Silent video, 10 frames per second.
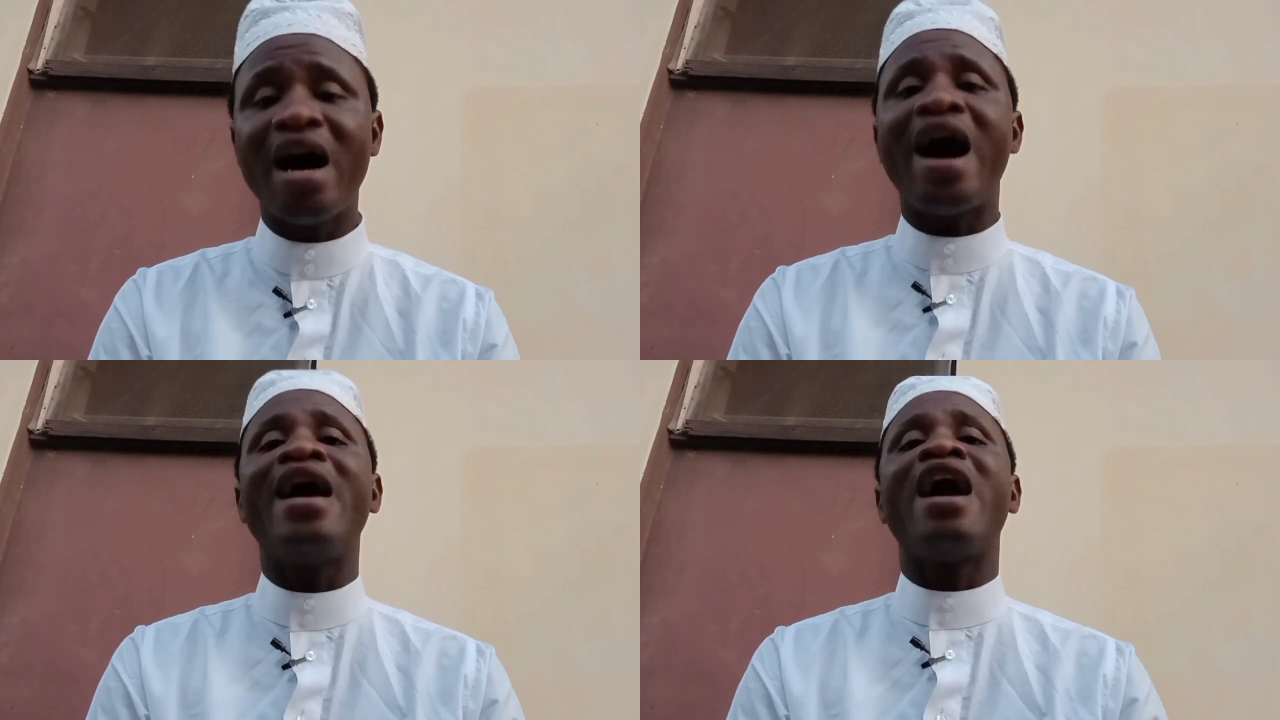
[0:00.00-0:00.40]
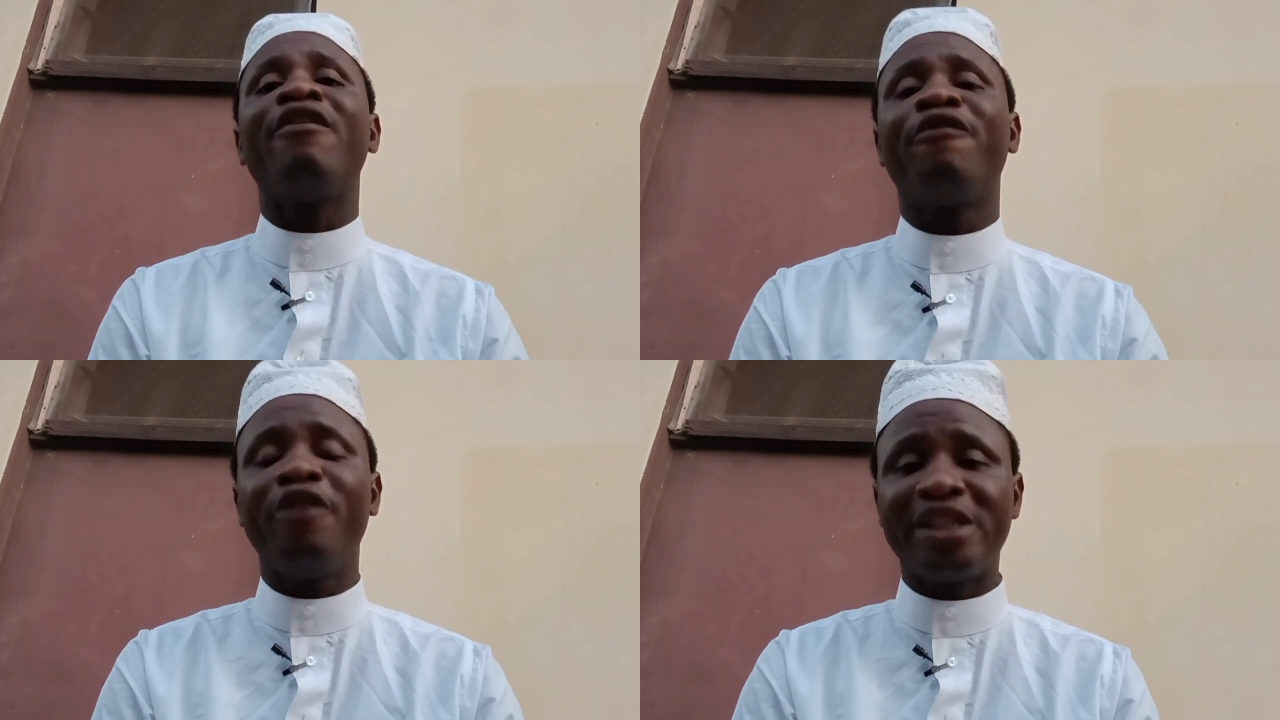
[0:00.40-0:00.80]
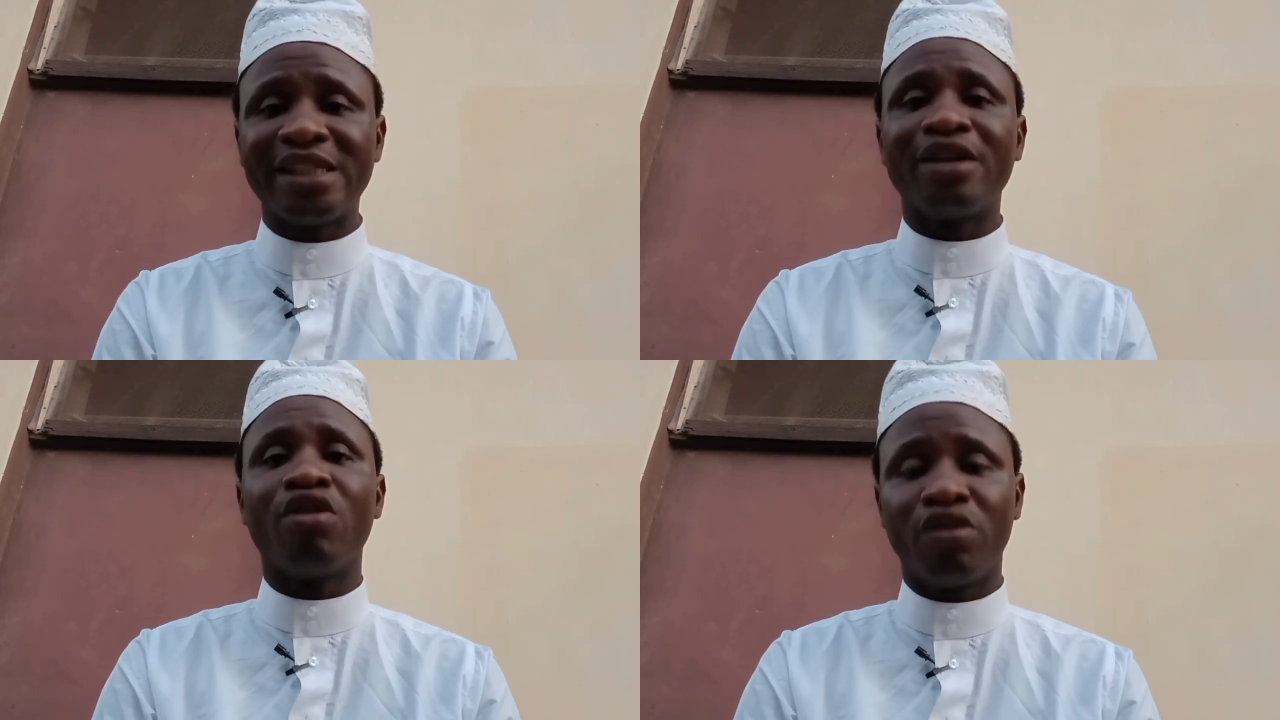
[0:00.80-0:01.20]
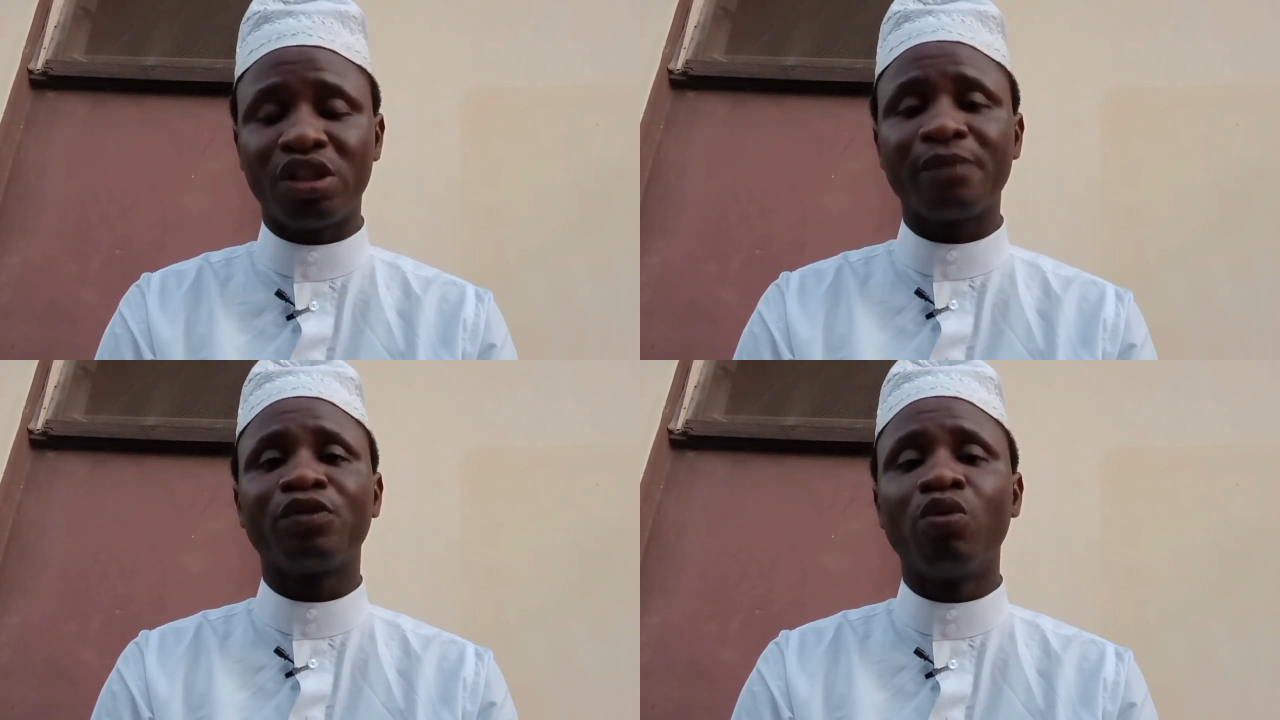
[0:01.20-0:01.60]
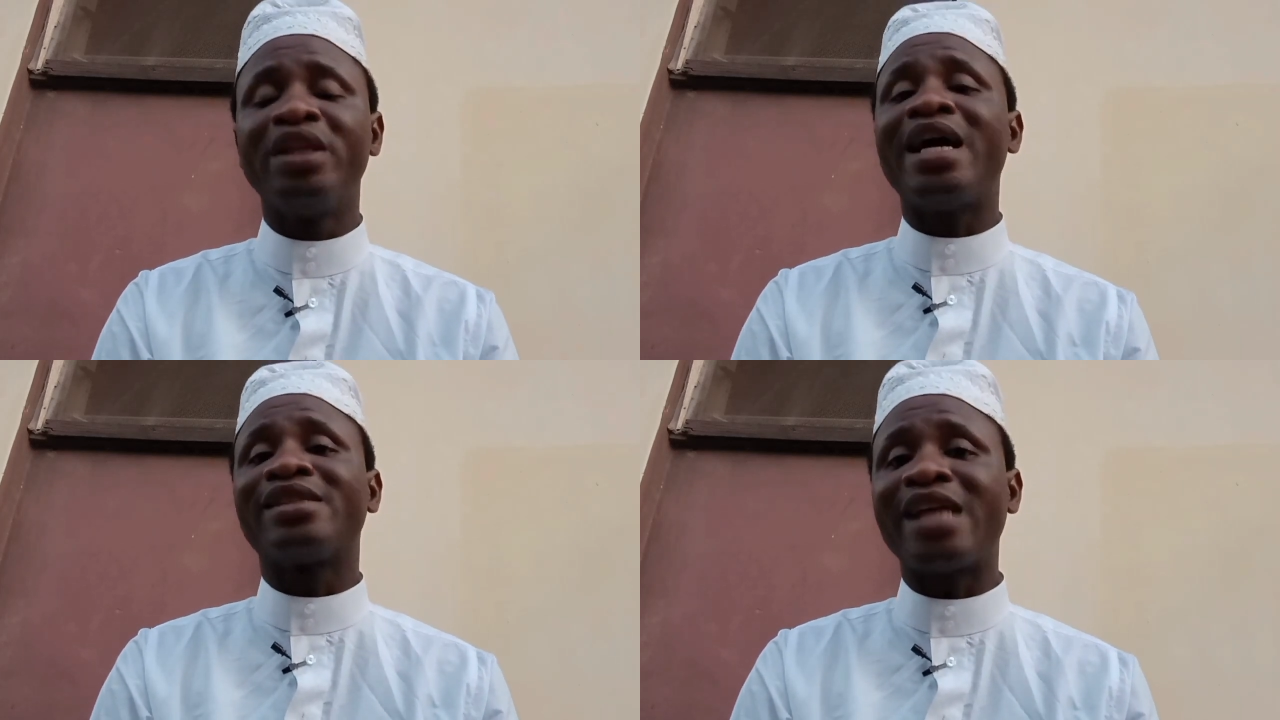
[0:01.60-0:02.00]
I have faith in God
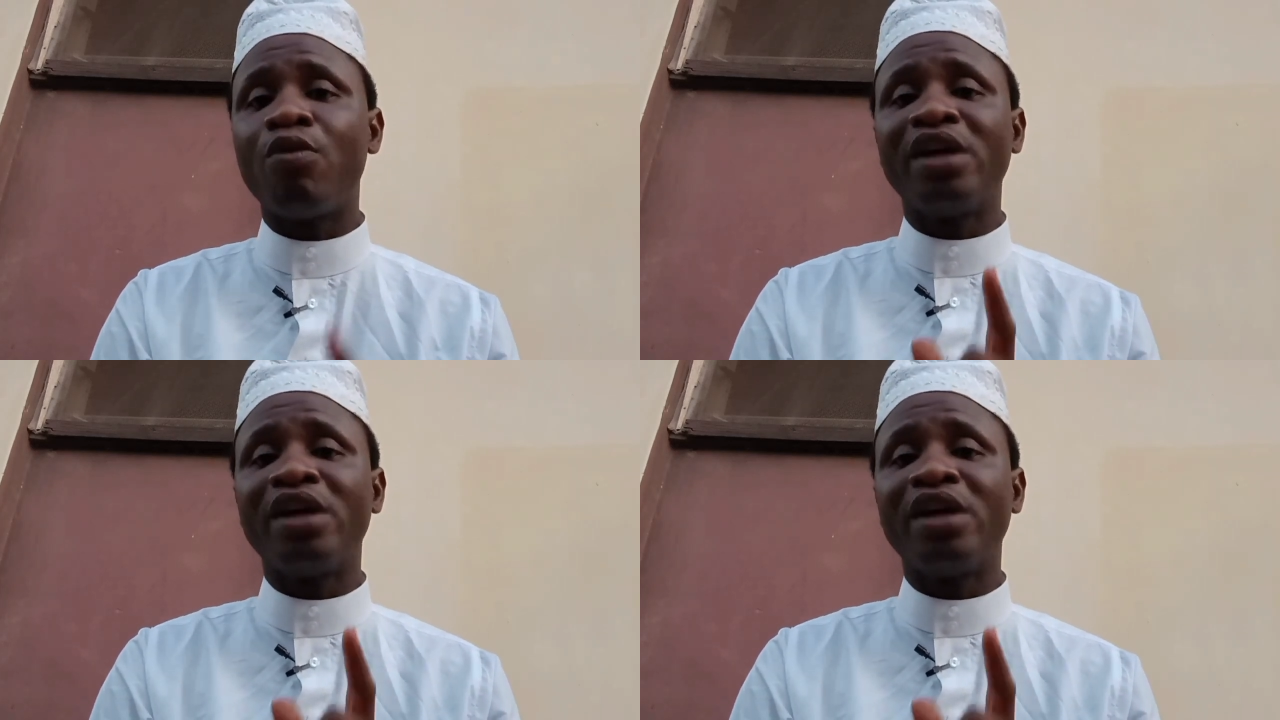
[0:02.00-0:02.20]
with that Psalm